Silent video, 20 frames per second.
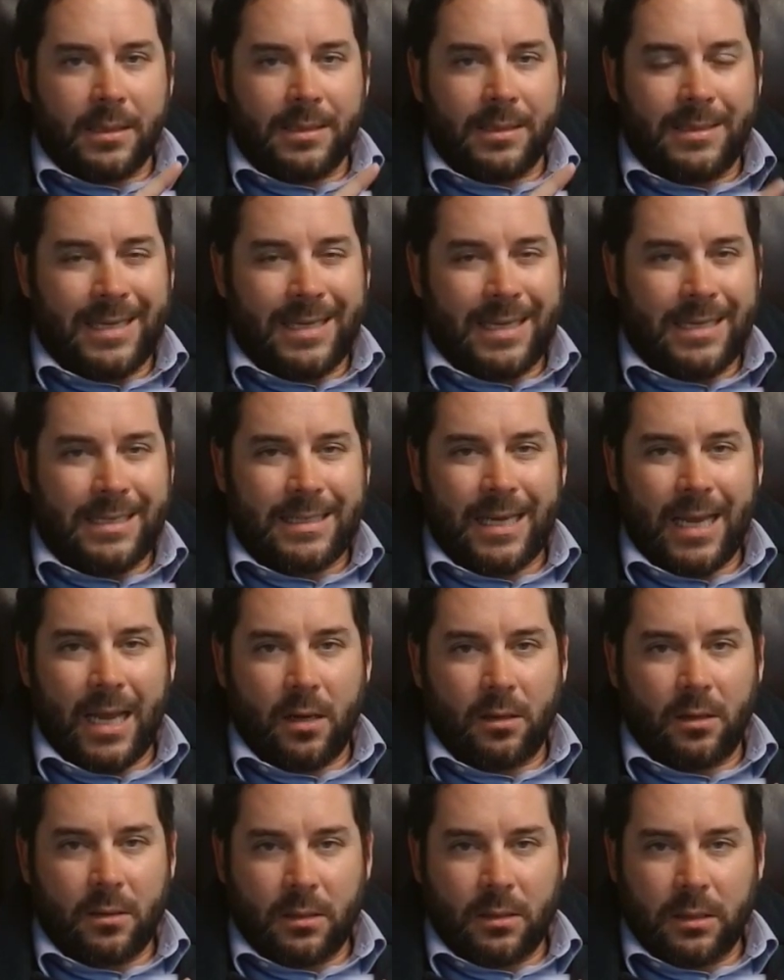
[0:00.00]

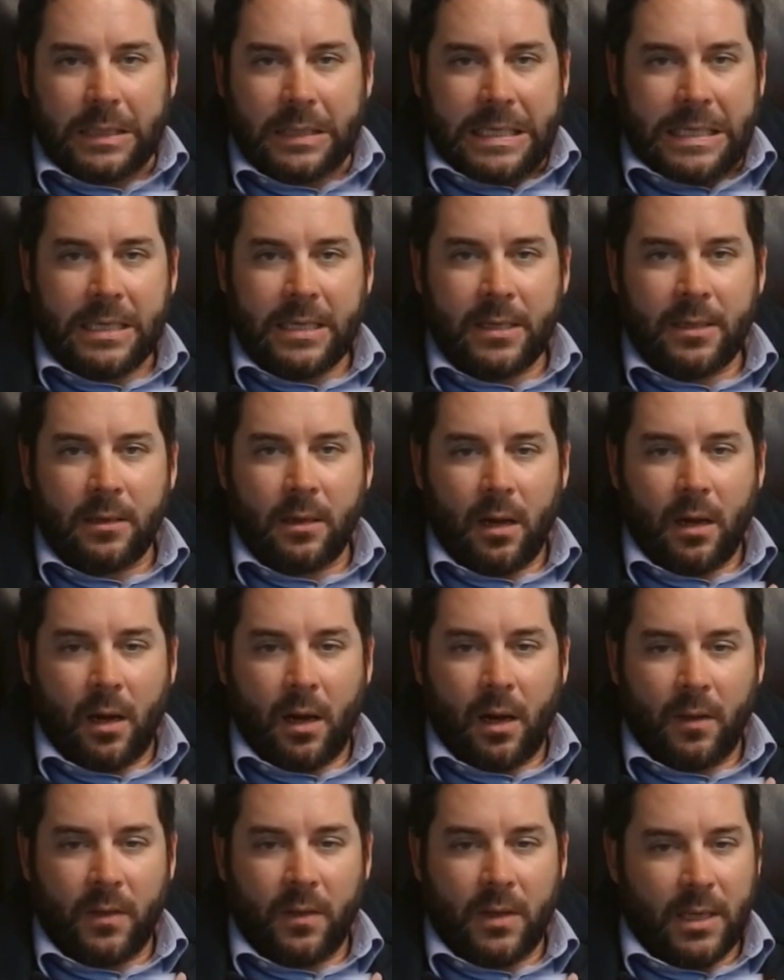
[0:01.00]
detail clean
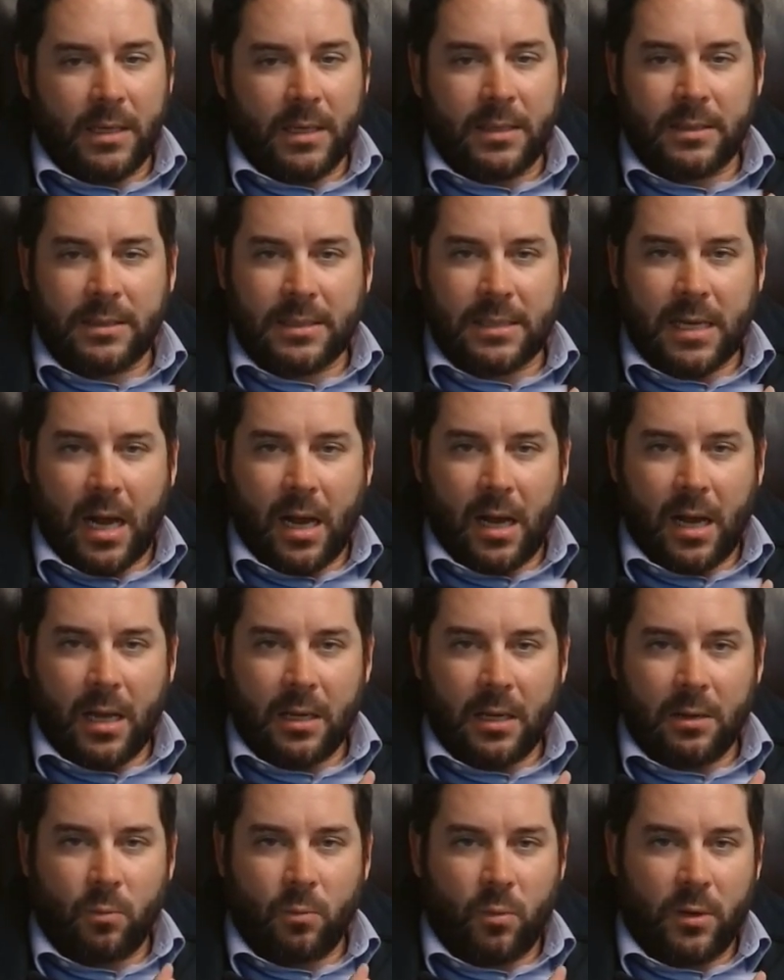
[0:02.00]
on the
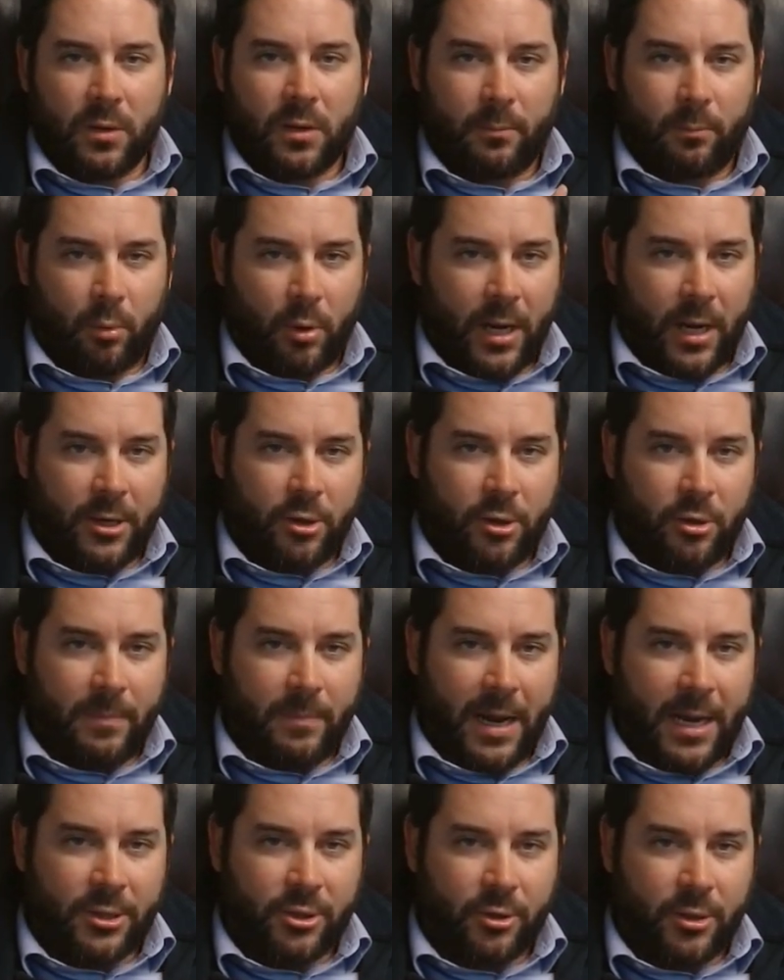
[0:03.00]
inside with a brand new
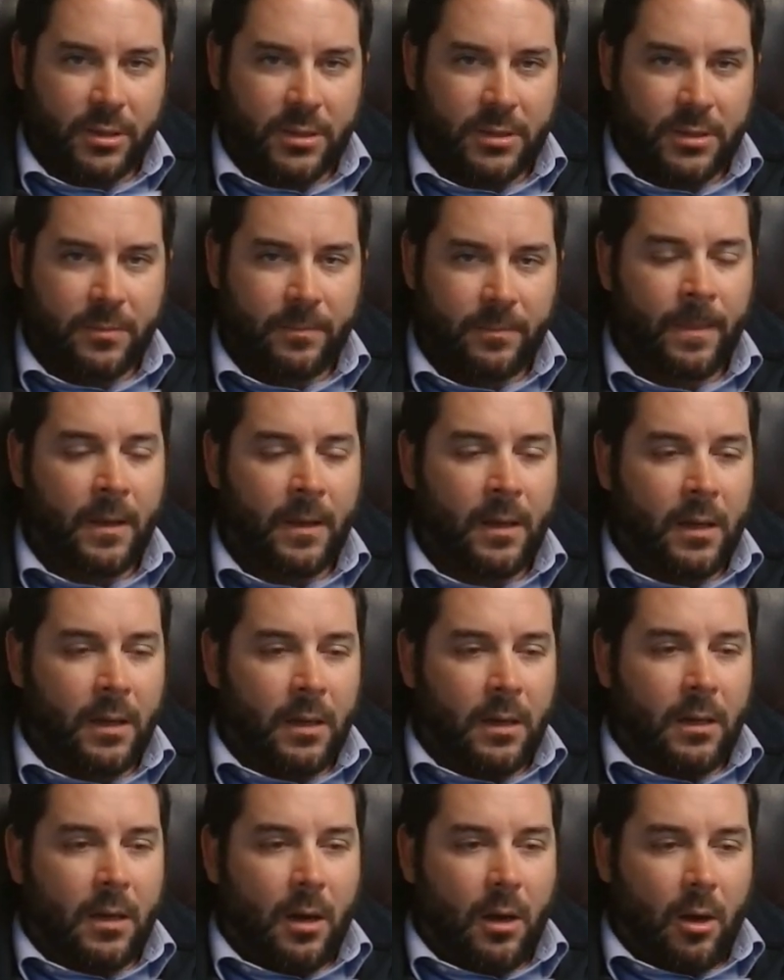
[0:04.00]
mattress,
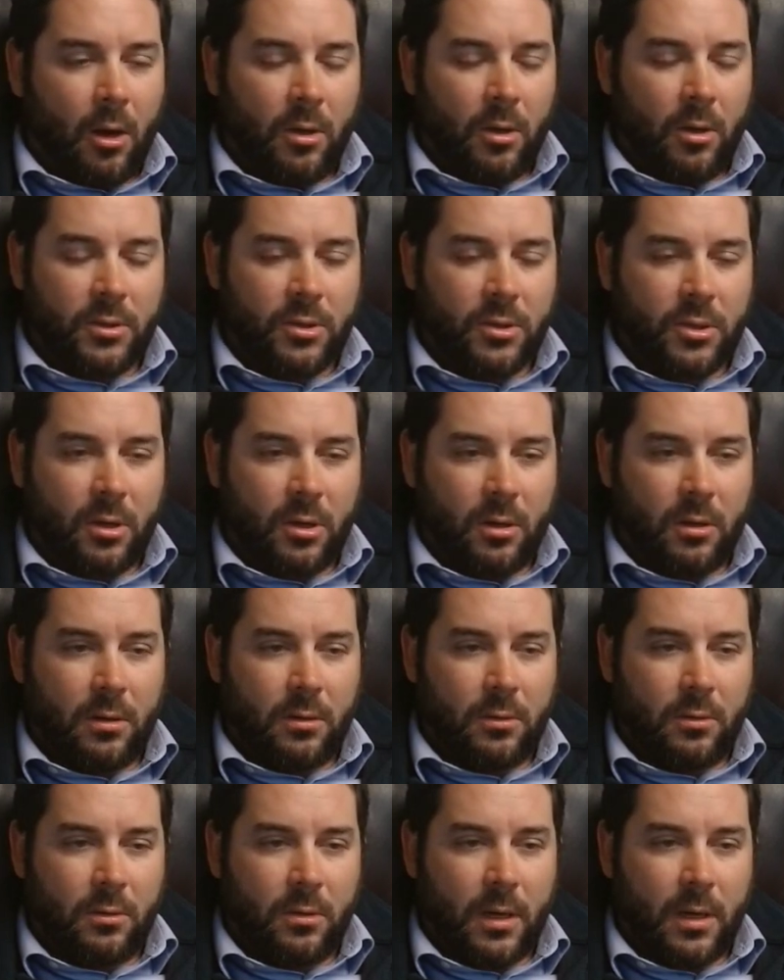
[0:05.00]

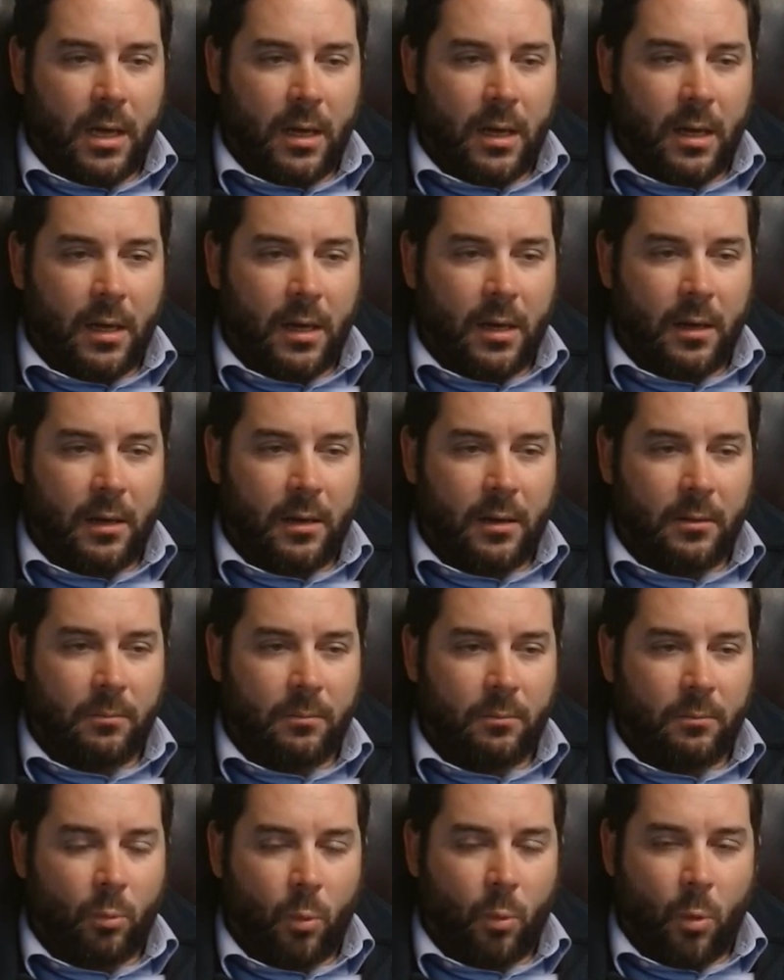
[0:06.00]
also
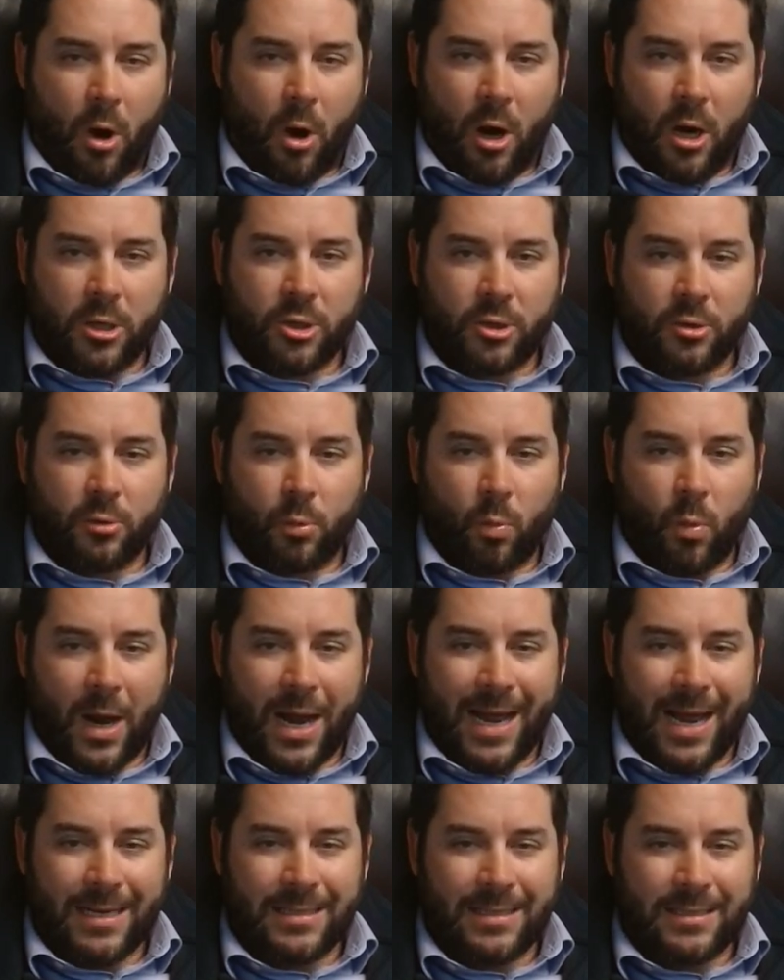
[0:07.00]
washed,
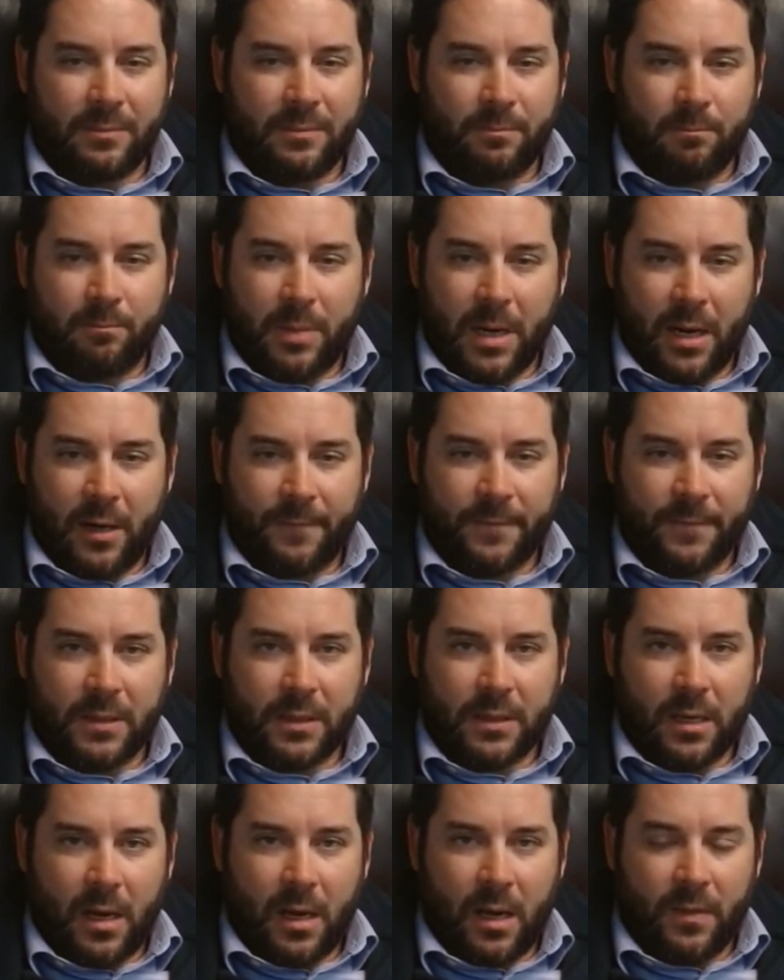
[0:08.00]
waxed, and
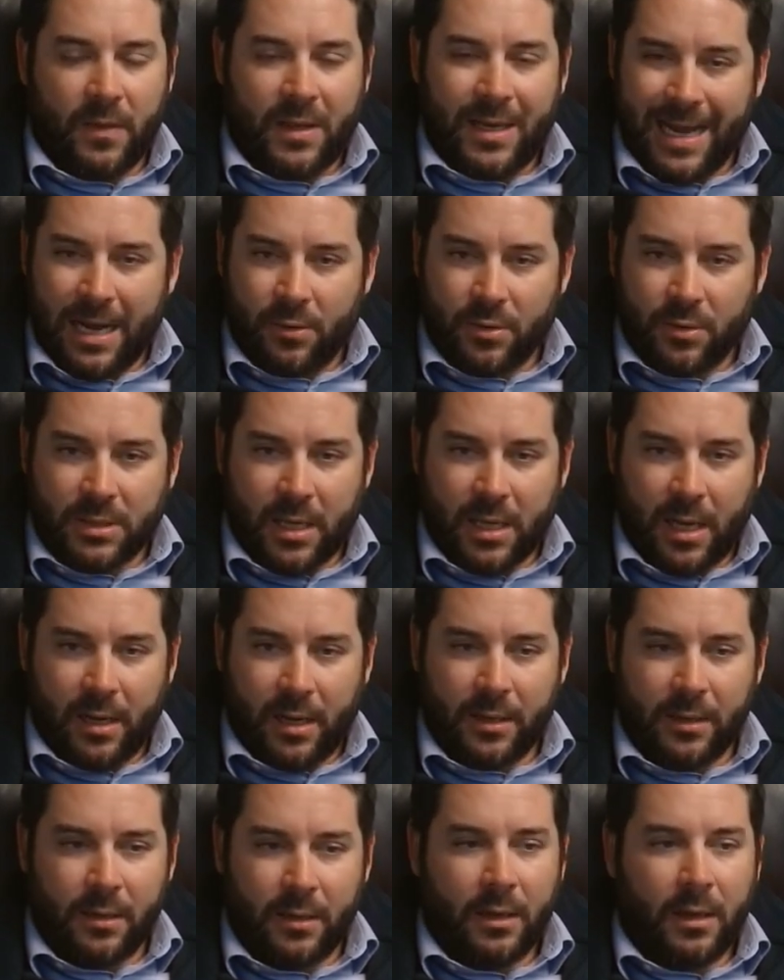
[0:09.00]
buffed on the outside,